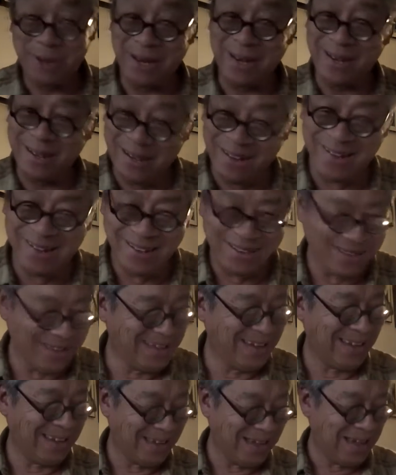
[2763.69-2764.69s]
but
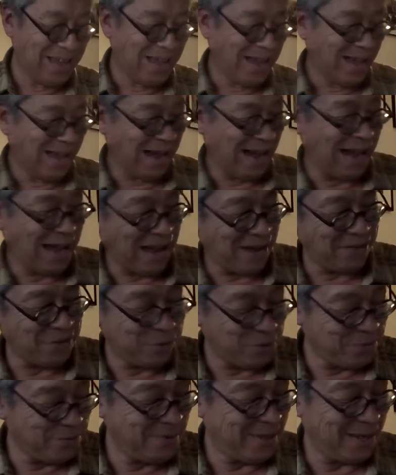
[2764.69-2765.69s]
I have
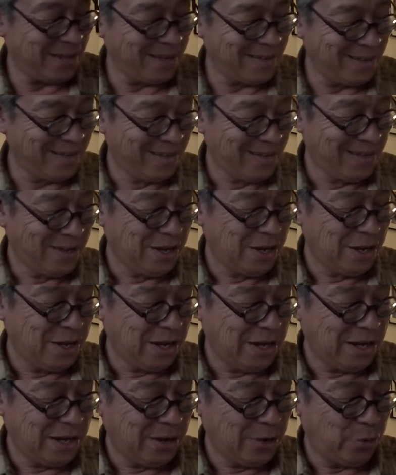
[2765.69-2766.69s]
to admit,
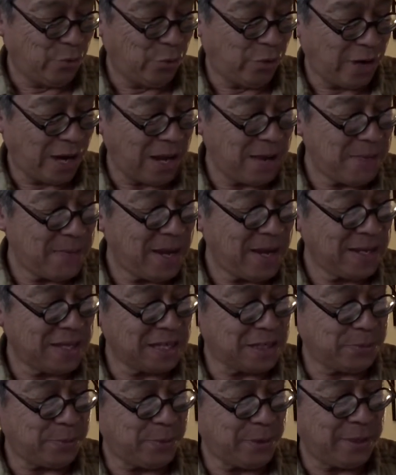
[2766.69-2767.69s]
when I made
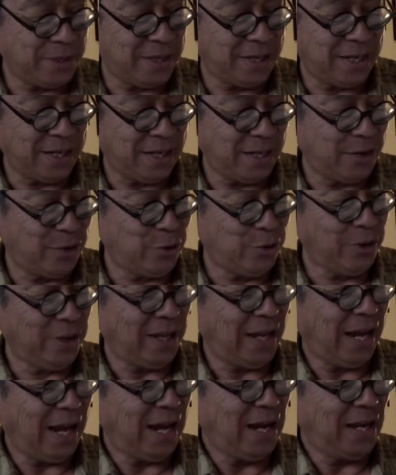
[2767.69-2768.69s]
this print in the
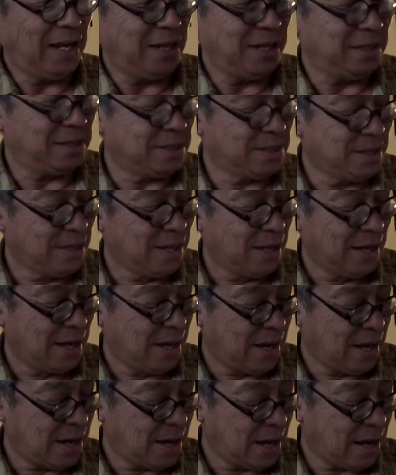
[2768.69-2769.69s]
early 80s,
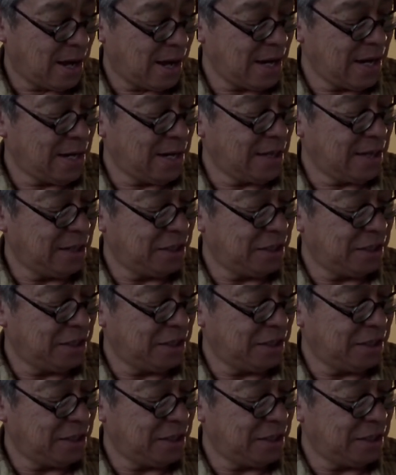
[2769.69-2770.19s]
I